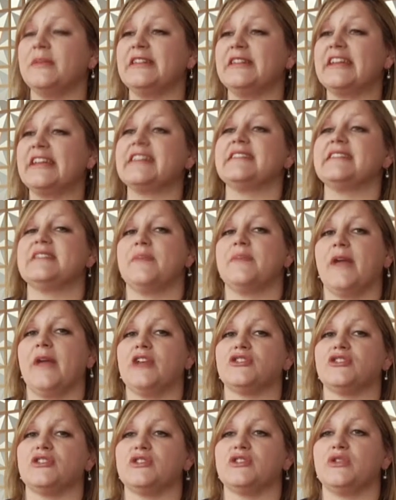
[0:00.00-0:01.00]
malignancy
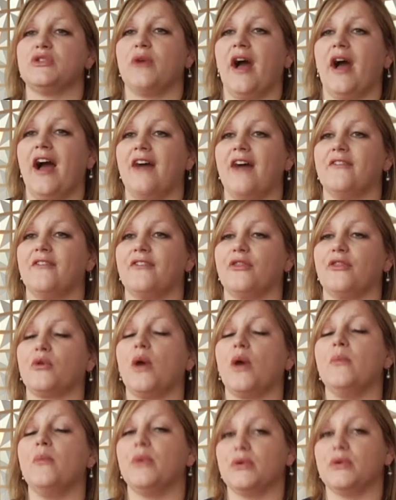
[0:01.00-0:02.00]
patients who have
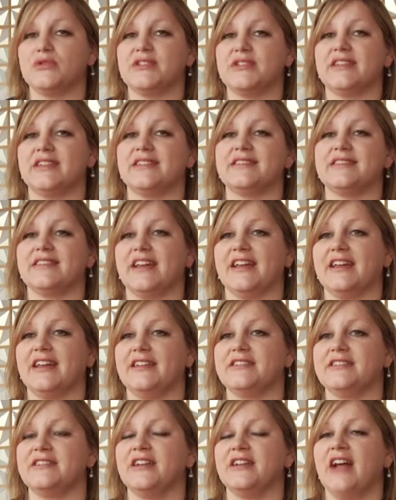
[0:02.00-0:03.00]
thrombosis
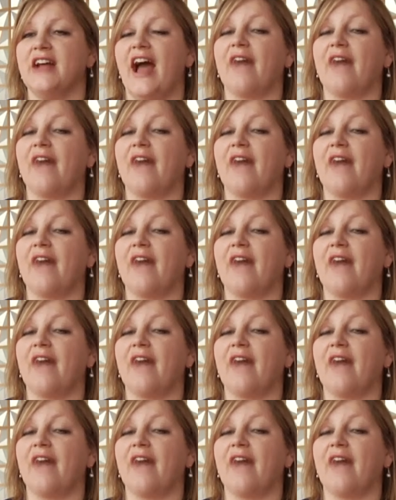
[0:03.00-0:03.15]
and